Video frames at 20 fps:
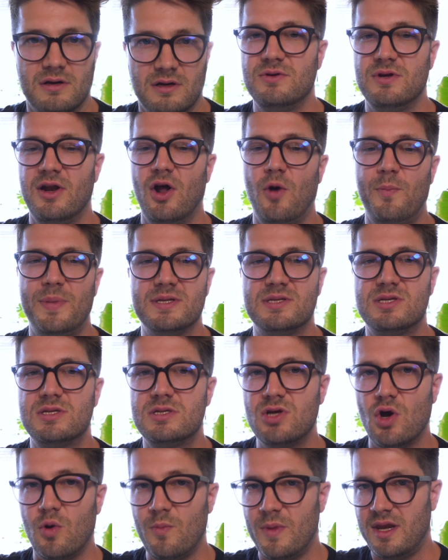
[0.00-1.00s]
It opens
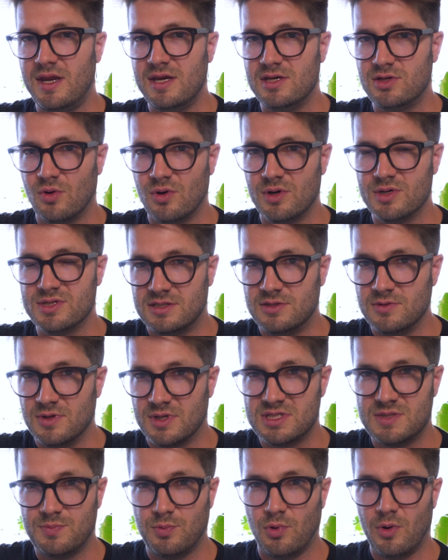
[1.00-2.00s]
so many doors to
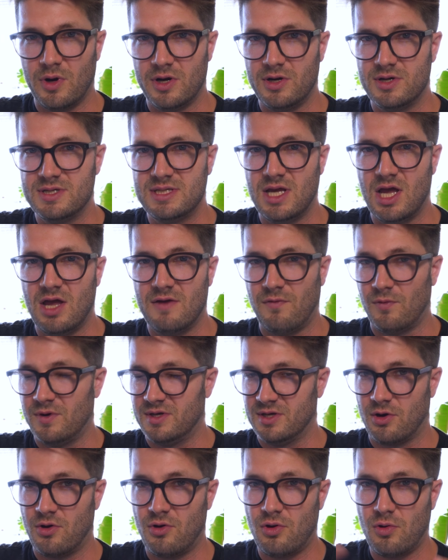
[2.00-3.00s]
explore yourself or
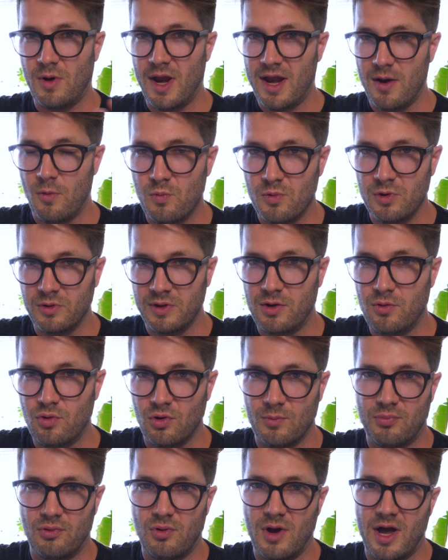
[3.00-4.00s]
to create really
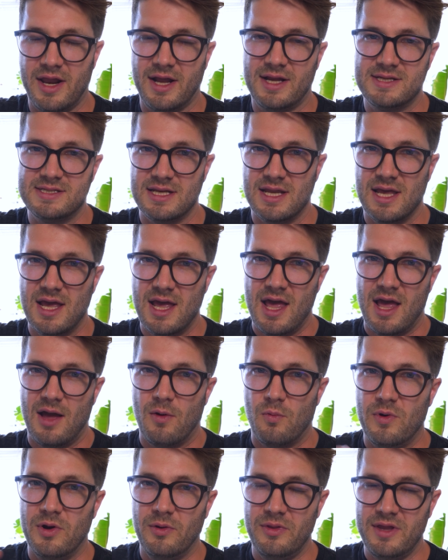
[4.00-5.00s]
cool products and
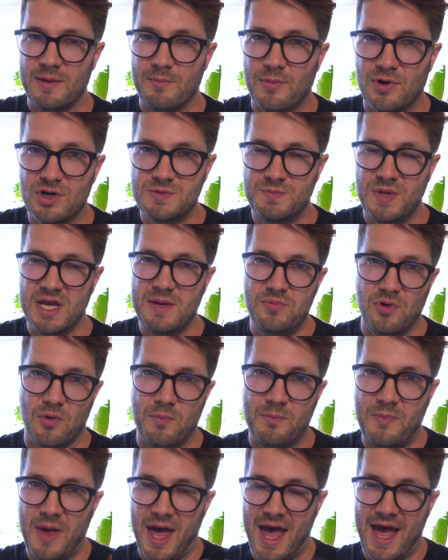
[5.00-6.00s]
really immerse people
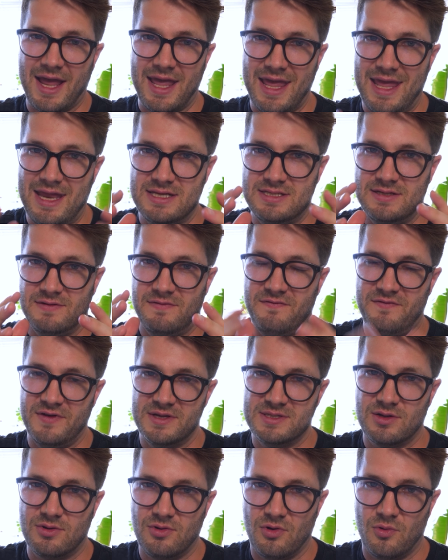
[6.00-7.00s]
back into
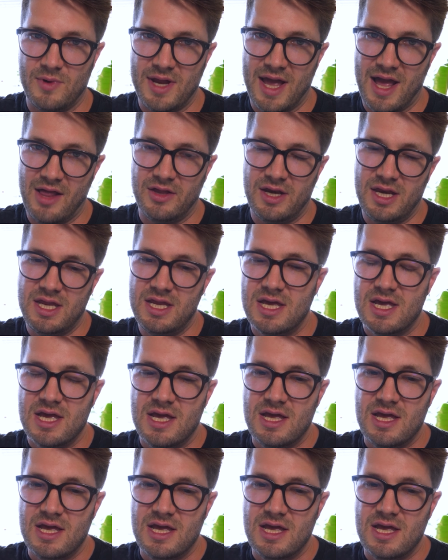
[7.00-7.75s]
physical reality.